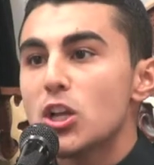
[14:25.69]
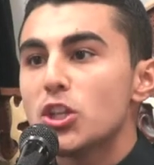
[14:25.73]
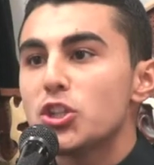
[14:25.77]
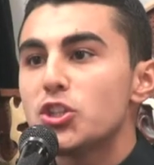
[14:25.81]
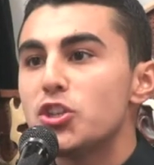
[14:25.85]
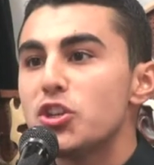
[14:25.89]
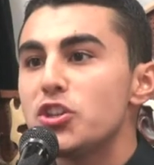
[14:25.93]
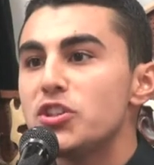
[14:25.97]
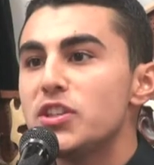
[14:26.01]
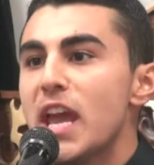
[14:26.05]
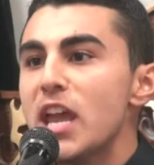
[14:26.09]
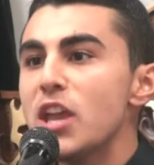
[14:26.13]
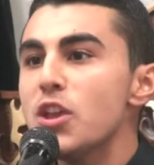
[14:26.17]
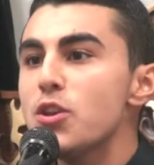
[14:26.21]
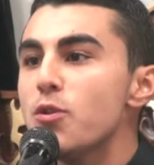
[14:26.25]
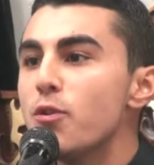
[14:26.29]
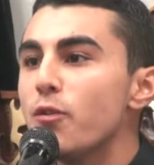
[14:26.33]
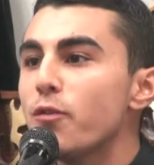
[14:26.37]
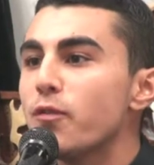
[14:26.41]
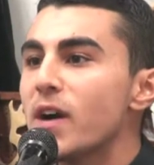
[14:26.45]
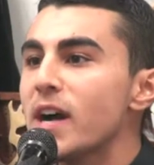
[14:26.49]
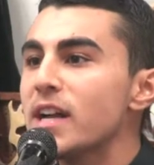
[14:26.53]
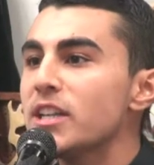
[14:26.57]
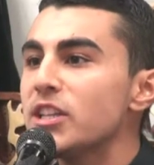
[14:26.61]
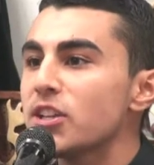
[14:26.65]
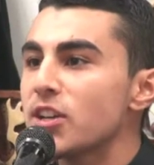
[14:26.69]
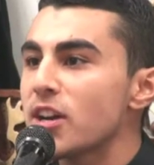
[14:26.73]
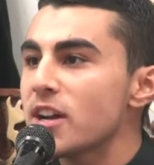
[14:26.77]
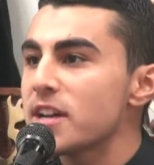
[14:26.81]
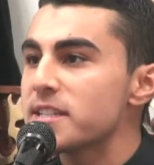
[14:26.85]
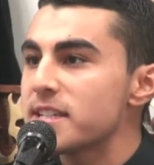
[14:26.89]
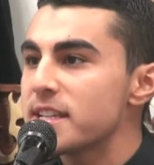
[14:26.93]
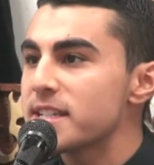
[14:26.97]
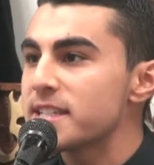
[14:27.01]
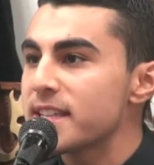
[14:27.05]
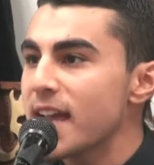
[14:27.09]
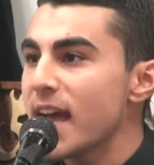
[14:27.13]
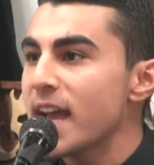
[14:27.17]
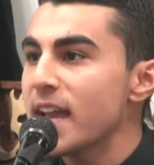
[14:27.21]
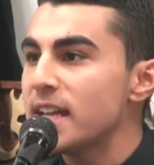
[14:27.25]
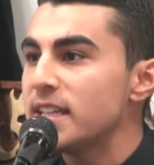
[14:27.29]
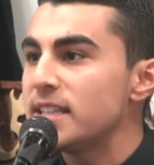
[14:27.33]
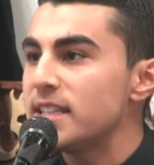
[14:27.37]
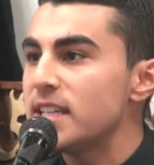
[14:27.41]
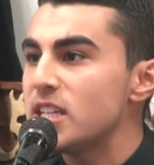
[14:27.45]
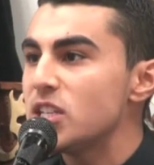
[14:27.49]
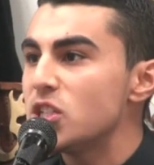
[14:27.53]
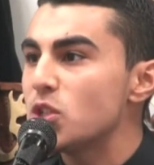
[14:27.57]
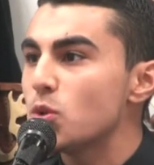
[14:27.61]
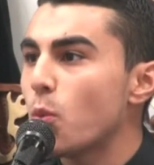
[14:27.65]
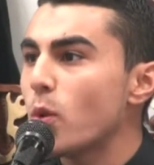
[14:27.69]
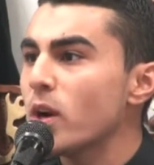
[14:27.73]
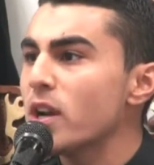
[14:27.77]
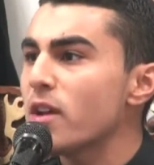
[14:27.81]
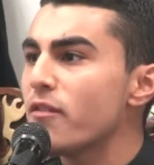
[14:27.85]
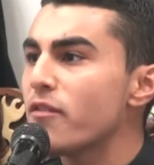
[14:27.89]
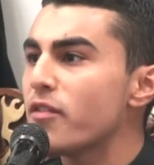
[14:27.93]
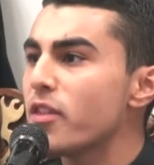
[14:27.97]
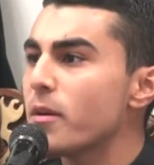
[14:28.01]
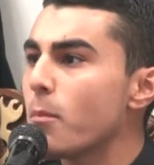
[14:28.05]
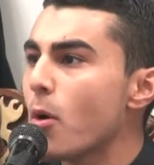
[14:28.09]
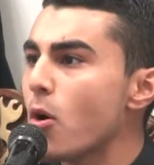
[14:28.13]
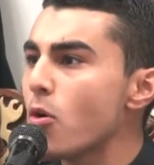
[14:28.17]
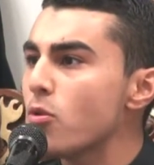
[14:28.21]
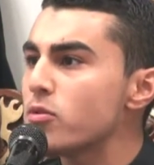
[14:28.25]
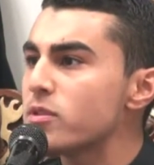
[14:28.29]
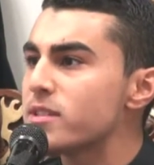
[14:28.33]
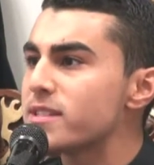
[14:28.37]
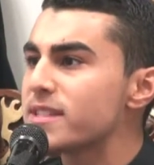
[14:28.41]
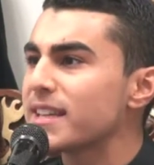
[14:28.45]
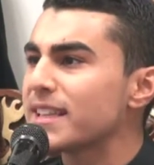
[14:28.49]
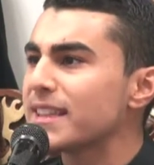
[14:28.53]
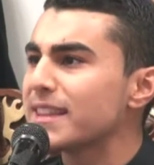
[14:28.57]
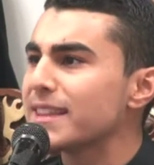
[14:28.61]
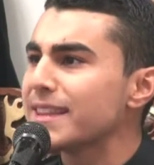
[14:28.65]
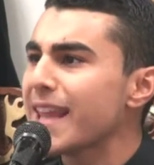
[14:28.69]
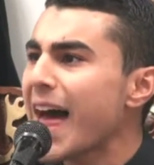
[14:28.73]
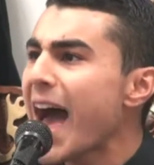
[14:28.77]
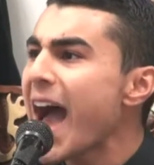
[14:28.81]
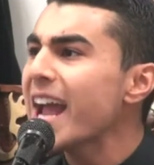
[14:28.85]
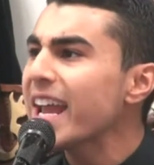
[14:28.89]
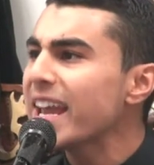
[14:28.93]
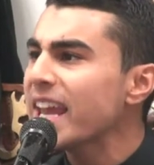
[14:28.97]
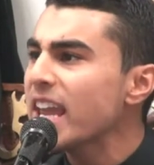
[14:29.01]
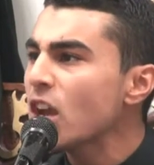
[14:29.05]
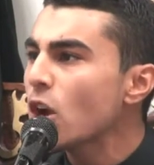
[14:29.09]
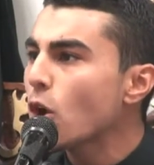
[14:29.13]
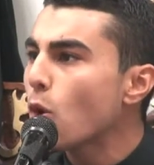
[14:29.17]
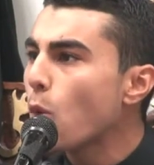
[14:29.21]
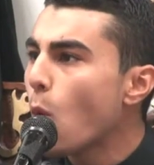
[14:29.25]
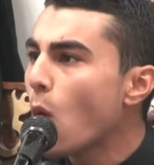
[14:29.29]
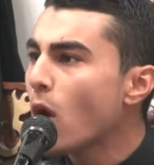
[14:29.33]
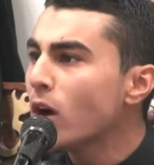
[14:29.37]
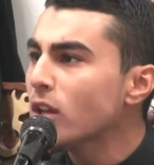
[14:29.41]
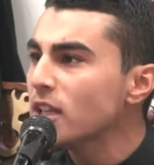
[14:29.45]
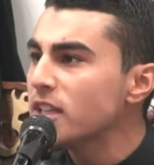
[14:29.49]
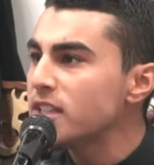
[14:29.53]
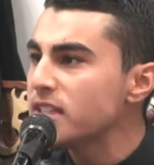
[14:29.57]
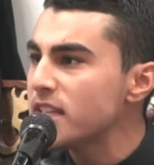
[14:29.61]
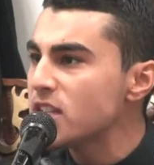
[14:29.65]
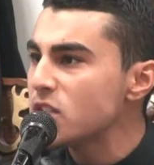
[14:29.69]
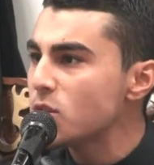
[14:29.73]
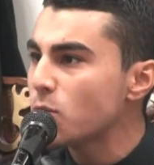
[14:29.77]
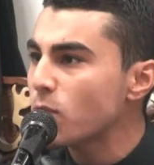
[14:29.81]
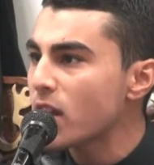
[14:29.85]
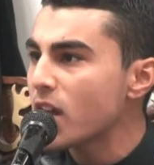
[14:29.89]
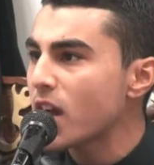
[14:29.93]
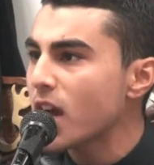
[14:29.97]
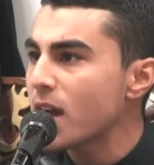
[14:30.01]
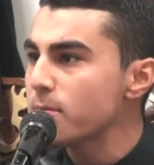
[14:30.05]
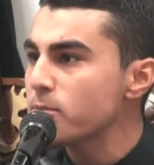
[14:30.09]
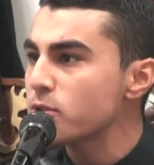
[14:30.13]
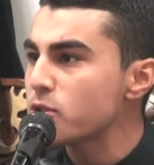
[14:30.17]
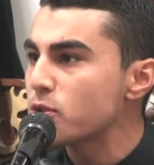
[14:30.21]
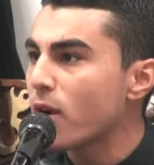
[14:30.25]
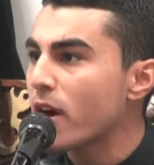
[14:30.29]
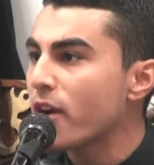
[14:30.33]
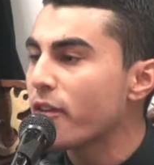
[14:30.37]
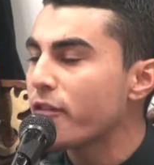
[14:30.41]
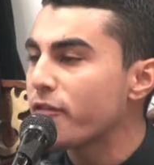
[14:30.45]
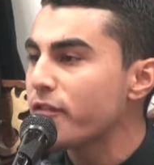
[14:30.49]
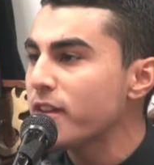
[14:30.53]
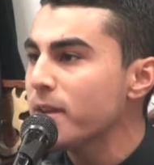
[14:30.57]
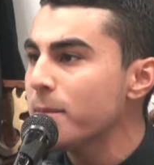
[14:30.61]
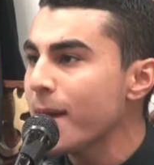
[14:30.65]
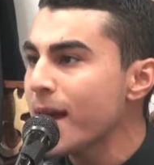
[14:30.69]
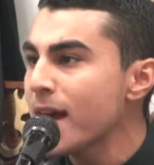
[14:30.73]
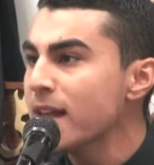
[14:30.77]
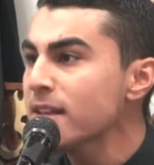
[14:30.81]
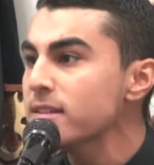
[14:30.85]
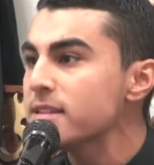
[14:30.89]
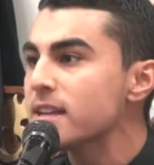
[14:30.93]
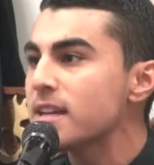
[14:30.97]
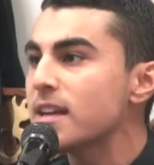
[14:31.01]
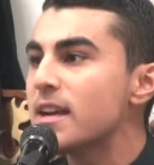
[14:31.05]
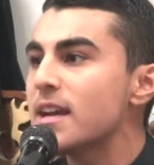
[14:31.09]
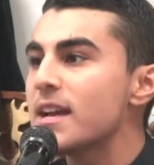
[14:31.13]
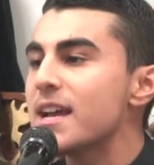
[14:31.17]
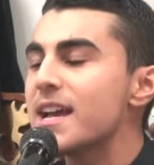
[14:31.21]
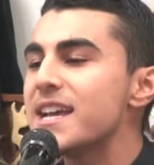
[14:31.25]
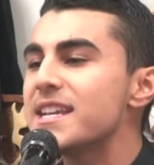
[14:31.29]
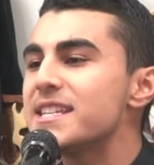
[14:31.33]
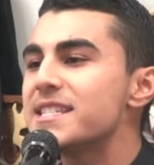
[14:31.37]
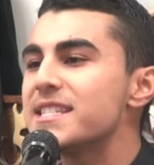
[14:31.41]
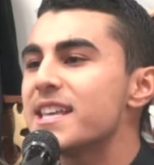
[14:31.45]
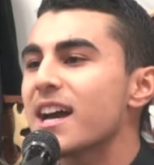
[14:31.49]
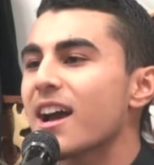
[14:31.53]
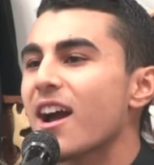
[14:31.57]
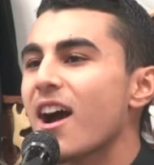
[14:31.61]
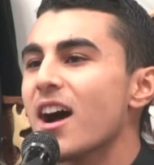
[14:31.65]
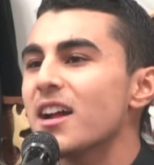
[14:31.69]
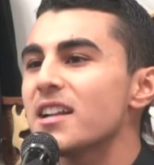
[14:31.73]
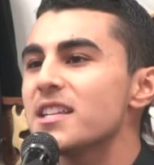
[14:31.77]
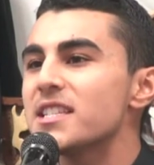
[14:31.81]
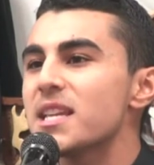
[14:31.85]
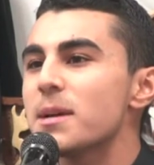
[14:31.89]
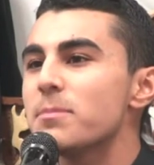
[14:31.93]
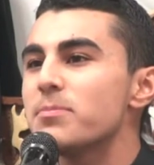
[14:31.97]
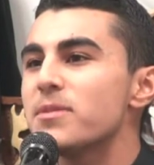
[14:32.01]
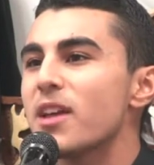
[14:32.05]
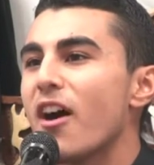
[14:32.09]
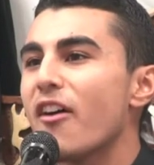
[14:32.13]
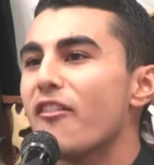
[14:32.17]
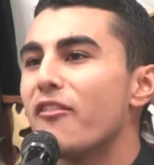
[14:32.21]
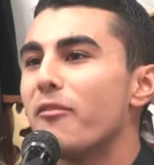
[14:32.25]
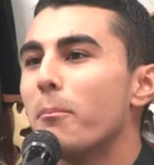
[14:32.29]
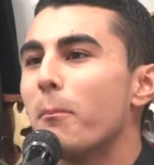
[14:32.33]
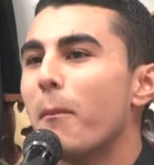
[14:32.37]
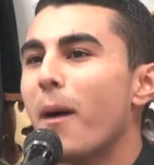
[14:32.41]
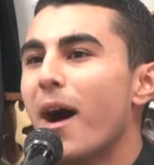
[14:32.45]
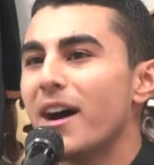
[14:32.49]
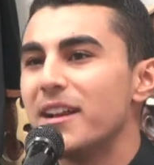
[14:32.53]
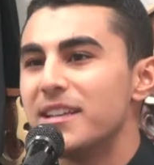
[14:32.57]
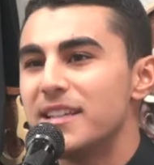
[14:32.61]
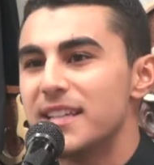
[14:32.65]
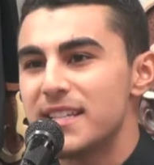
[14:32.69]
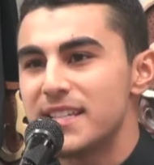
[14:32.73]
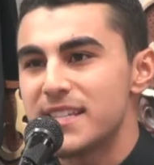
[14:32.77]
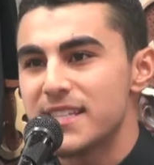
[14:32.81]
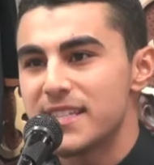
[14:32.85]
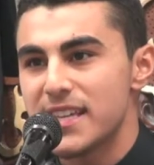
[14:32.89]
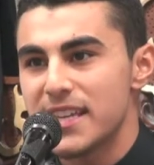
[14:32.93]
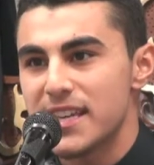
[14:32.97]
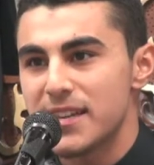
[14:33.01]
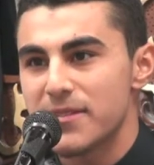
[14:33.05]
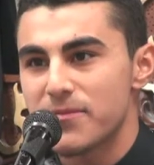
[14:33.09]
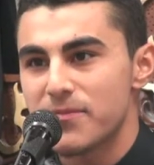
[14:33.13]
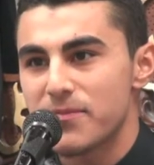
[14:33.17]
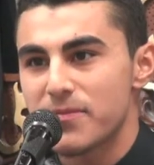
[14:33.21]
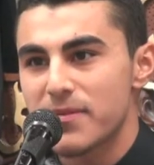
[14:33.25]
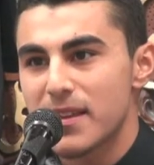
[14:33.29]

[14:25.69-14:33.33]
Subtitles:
Today you find in our societies, one of the most lacking qualities when it comes to our females is the concept of modesty.